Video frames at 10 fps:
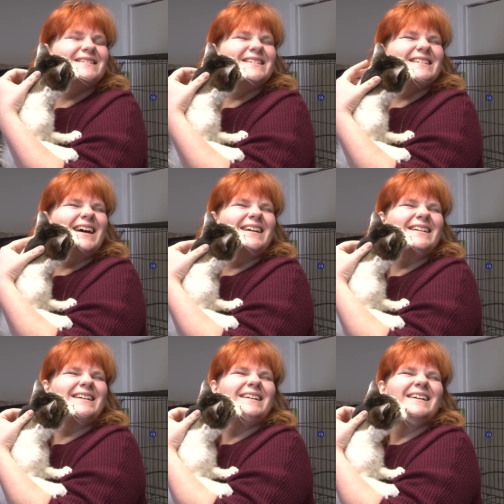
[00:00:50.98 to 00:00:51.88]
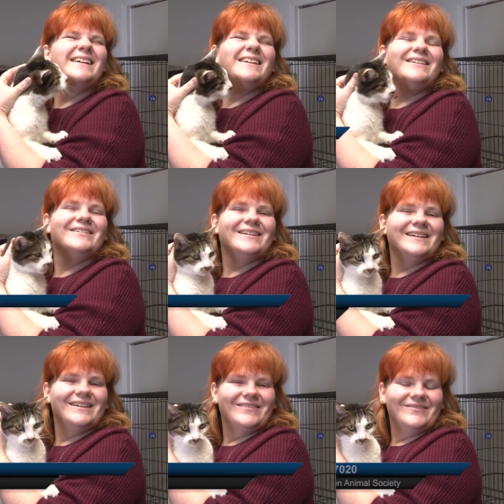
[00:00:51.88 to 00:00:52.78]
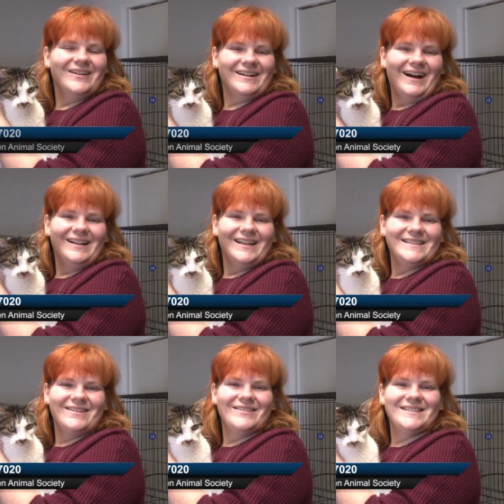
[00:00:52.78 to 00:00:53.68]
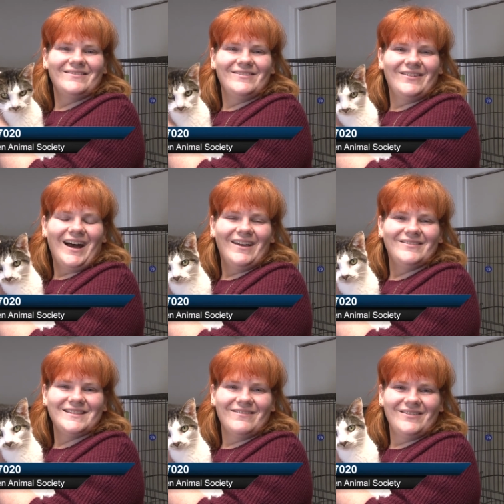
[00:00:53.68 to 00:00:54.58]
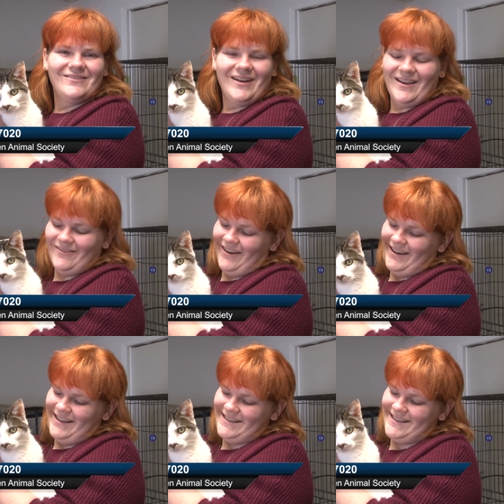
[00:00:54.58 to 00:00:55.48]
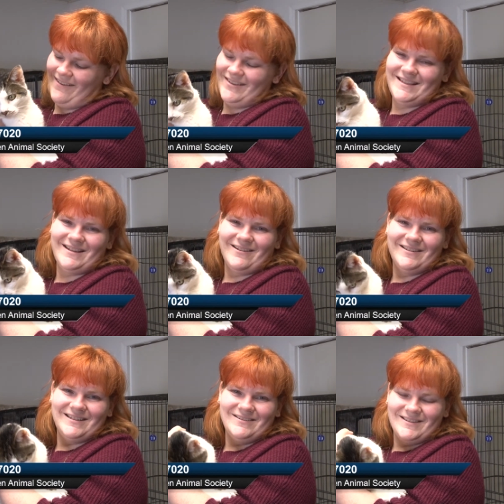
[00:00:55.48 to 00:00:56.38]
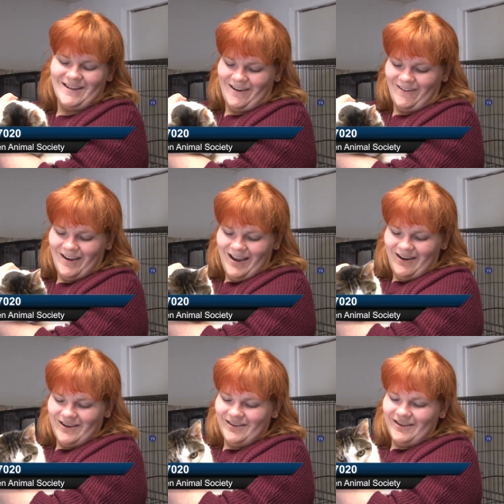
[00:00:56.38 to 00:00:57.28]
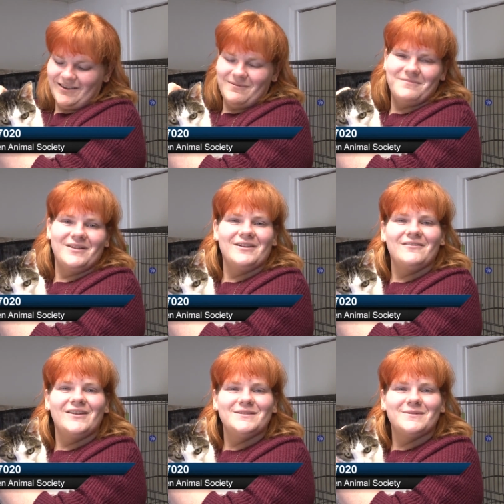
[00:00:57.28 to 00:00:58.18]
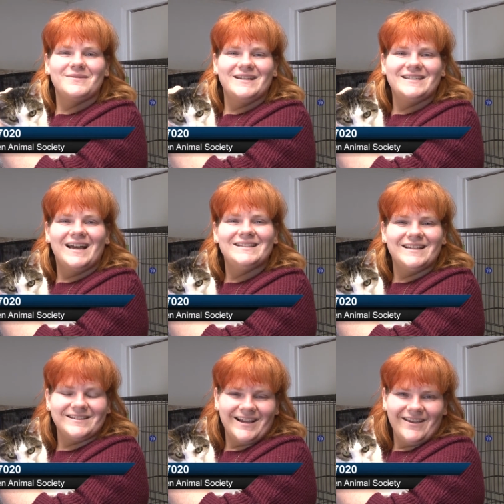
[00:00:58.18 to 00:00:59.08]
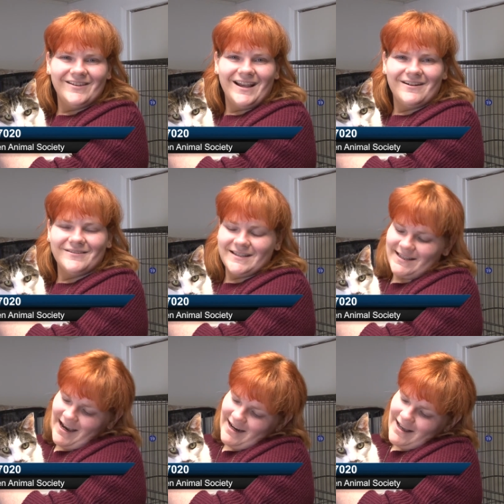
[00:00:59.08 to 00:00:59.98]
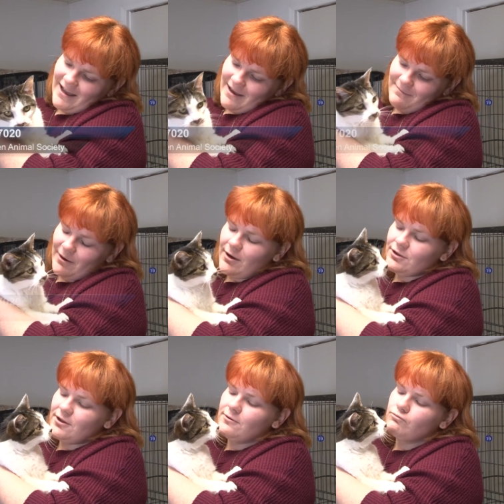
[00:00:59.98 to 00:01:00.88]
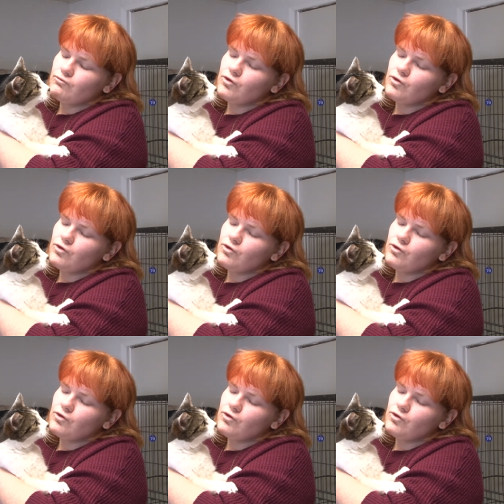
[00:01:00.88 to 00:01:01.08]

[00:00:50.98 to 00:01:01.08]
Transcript: Society, you can give them a call at 775 751 7020, or you can look them up on their Facebook page at Desert Haven Animal Society. Bye, Rahja.